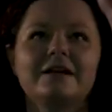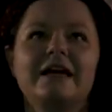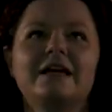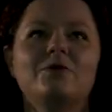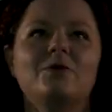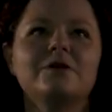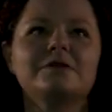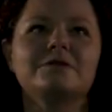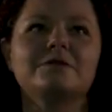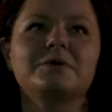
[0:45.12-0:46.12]
can
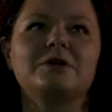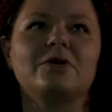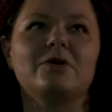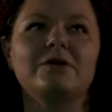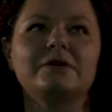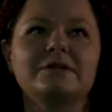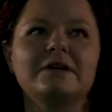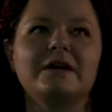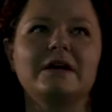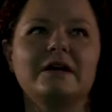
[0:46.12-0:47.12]
also be called
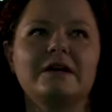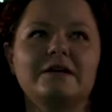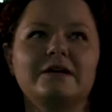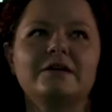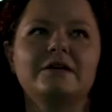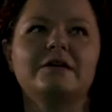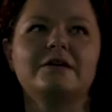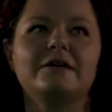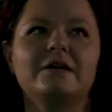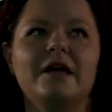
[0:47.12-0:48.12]
an
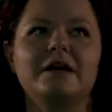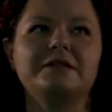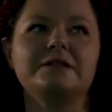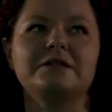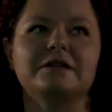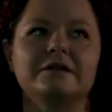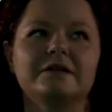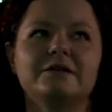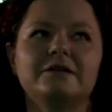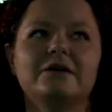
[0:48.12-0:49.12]
addition,
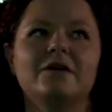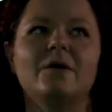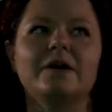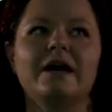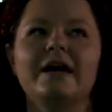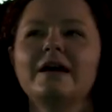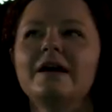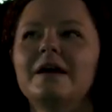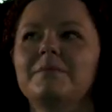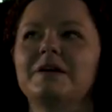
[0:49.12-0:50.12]
okay,
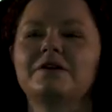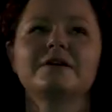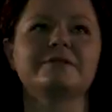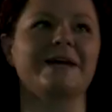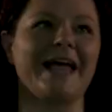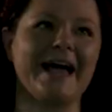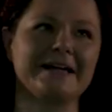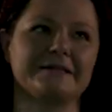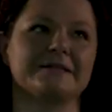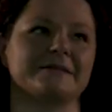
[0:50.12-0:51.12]
because we
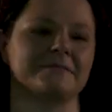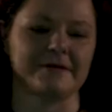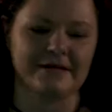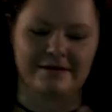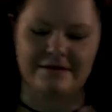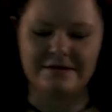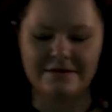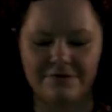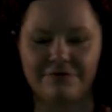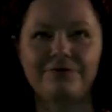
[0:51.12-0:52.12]
add something, and this
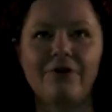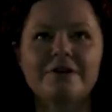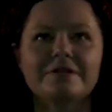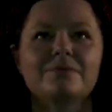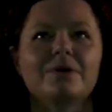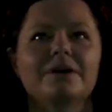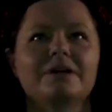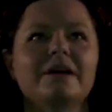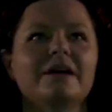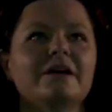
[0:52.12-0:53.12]
is the first
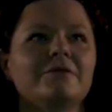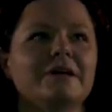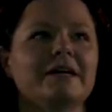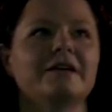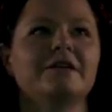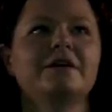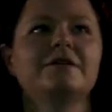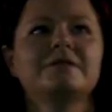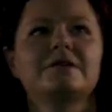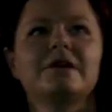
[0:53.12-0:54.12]
word we can
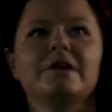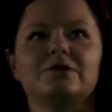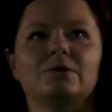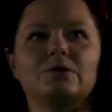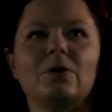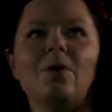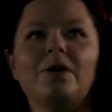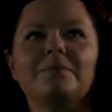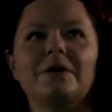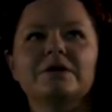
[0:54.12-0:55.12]
use to talk
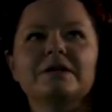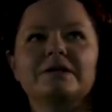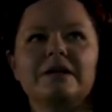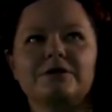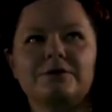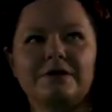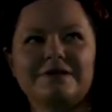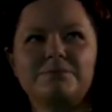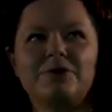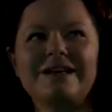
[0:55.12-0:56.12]
about it and to
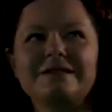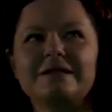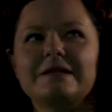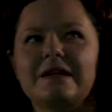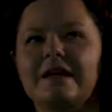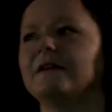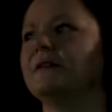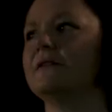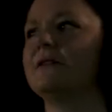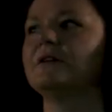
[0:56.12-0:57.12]
express it in
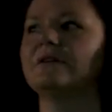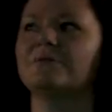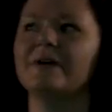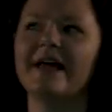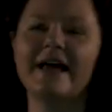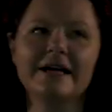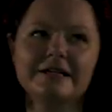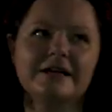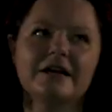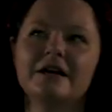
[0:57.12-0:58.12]
English. We
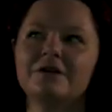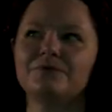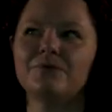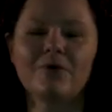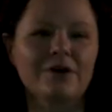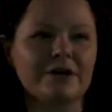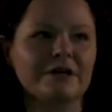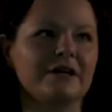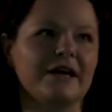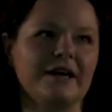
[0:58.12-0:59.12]
add 4
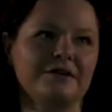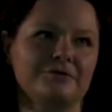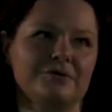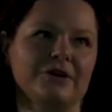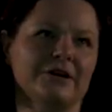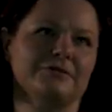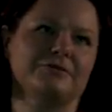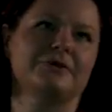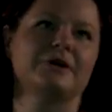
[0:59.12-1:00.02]
and 5.